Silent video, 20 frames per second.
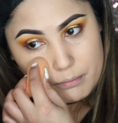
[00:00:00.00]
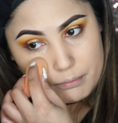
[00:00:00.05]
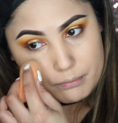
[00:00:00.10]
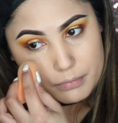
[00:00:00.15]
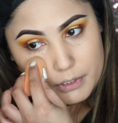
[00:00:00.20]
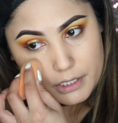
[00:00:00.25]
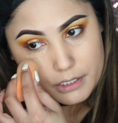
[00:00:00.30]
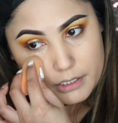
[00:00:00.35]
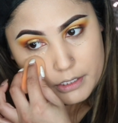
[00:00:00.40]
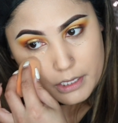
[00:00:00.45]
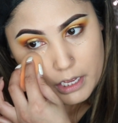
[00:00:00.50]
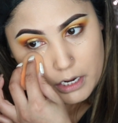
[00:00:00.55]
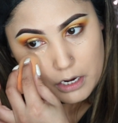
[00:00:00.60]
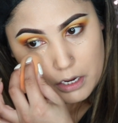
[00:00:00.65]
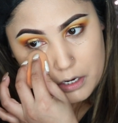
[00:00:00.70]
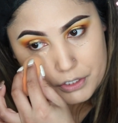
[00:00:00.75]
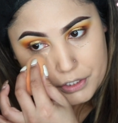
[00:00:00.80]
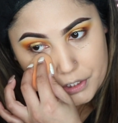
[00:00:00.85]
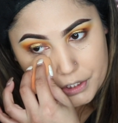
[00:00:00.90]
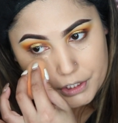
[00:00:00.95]
blend that
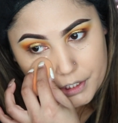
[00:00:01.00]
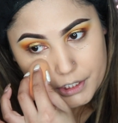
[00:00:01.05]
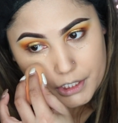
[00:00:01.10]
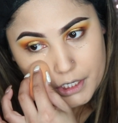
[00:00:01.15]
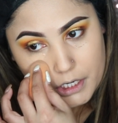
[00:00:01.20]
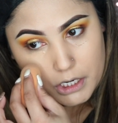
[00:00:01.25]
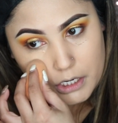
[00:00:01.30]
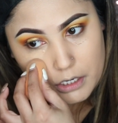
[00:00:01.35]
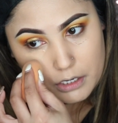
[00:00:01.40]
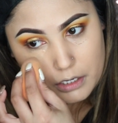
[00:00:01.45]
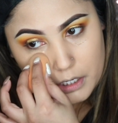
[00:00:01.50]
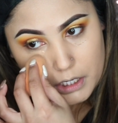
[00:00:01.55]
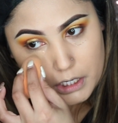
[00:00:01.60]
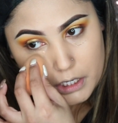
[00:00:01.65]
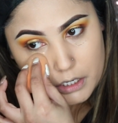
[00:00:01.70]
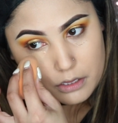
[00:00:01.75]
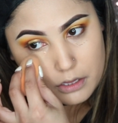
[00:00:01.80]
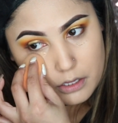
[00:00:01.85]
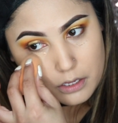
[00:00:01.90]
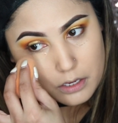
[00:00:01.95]

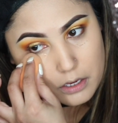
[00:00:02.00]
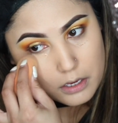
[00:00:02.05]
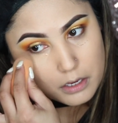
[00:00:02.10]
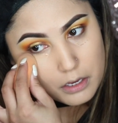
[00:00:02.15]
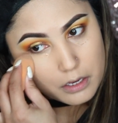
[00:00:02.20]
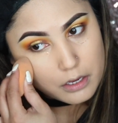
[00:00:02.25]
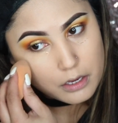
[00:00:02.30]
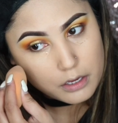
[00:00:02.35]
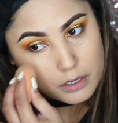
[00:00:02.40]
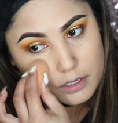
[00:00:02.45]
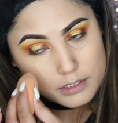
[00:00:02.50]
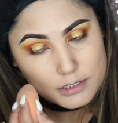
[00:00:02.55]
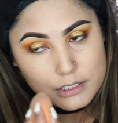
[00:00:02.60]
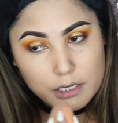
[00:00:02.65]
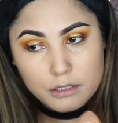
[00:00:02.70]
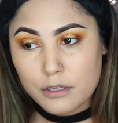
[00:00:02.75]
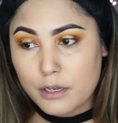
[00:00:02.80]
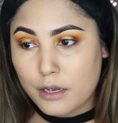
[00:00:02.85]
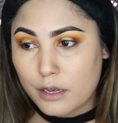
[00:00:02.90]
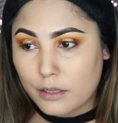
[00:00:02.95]
underneath. Cause
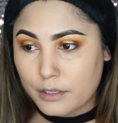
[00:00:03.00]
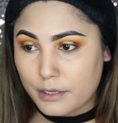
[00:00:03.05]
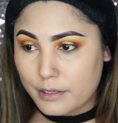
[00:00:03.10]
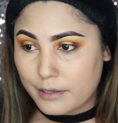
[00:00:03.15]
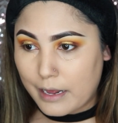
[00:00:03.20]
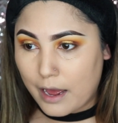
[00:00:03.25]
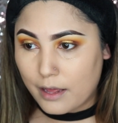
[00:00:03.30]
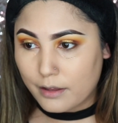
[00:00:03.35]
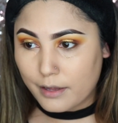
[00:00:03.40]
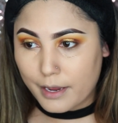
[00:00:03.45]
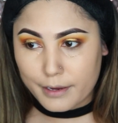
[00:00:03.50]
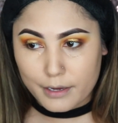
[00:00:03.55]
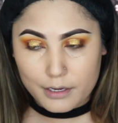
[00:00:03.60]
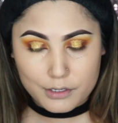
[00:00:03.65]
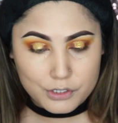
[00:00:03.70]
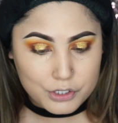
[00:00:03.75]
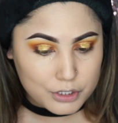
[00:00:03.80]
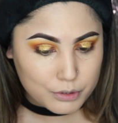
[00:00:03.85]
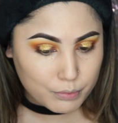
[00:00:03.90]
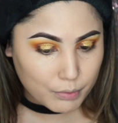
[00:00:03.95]
like, look at that. Like, it
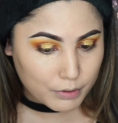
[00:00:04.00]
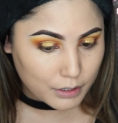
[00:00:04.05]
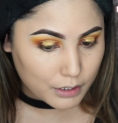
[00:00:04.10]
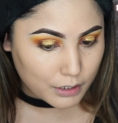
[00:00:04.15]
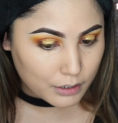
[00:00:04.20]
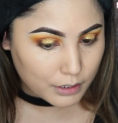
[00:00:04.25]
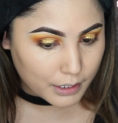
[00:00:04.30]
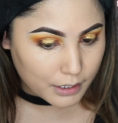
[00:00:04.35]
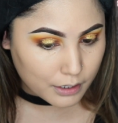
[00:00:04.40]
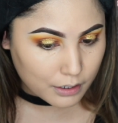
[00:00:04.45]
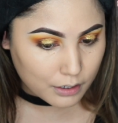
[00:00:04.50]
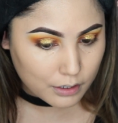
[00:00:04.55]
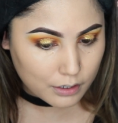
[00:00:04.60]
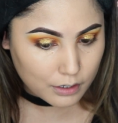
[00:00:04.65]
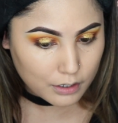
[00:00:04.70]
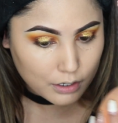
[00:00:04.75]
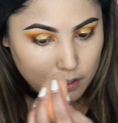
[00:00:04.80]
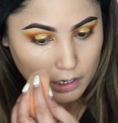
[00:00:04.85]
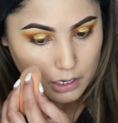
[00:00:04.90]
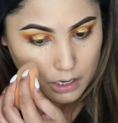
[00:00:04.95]
just really like,
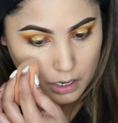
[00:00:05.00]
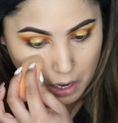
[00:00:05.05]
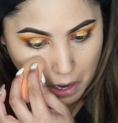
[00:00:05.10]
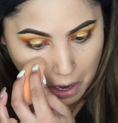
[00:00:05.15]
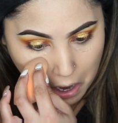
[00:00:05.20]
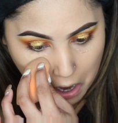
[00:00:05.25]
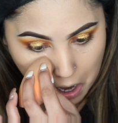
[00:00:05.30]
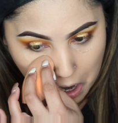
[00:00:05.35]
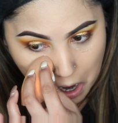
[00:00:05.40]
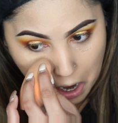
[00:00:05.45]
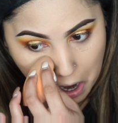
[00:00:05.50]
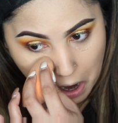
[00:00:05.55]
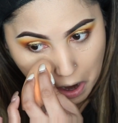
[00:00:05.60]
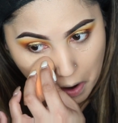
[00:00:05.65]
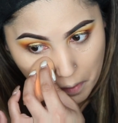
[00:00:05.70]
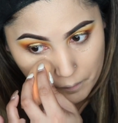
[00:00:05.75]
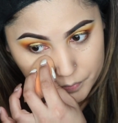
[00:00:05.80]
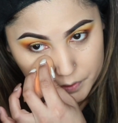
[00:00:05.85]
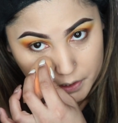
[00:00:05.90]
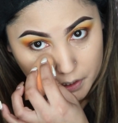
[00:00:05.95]

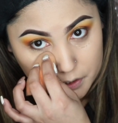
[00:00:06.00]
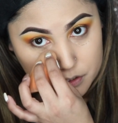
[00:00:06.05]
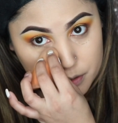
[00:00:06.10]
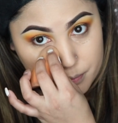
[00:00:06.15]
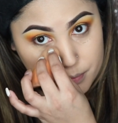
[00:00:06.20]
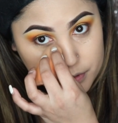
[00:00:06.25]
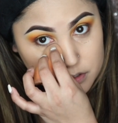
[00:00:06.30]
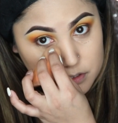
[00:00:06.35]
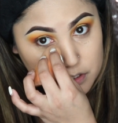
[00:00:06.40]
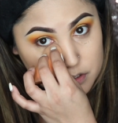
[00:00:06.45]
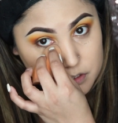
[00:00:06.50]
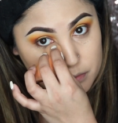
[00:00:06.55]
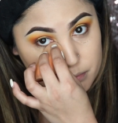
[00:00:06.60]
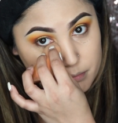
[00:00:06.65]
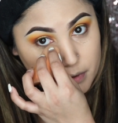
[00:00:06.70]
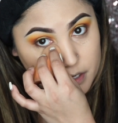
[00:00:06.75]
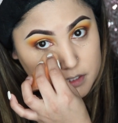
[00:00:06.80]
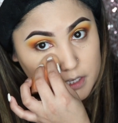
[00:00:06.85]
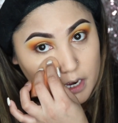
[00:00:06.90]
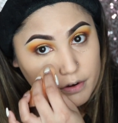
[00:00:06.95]
it
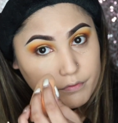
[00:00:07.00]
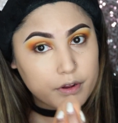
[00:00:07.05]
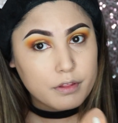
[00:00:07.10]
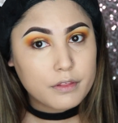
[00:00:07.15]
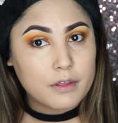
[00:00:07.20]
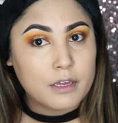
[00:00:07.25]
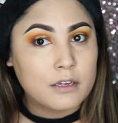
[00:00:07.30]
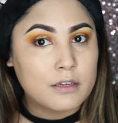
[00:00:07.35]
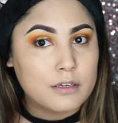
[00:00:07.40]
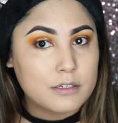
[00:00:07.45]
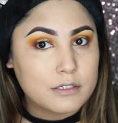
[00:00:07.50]
makes everything